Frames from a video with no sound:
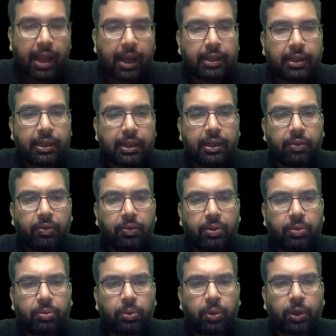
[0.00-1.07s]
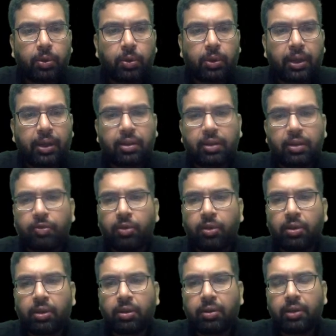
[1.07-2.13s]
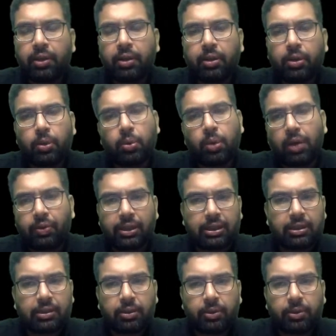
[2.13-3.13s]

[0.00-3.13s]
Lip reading: I think it was going to take somewhat near 2 hours,